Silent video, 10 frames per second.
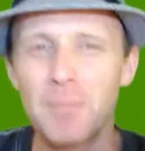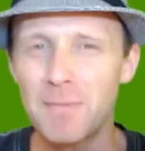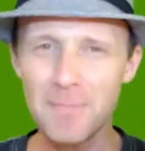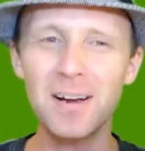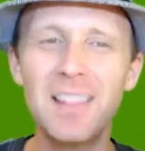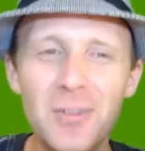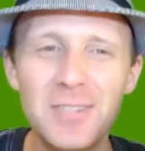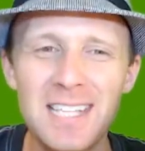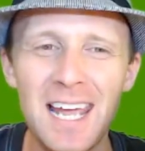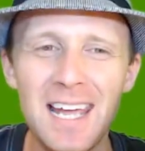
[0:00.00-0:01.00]
Remember
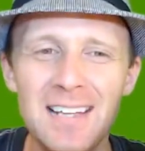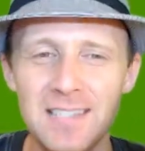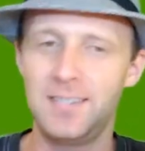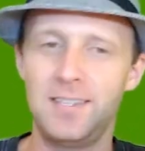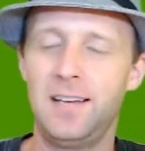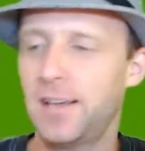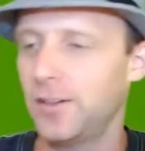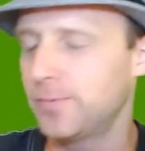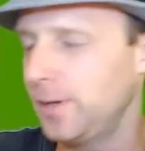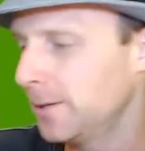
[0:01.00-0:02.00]
those days? He
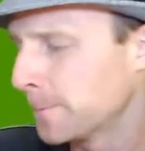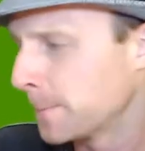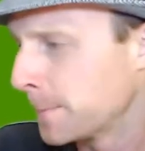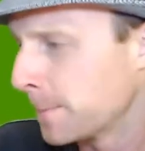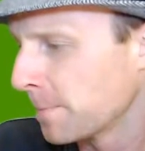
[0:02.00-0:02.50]
tells me.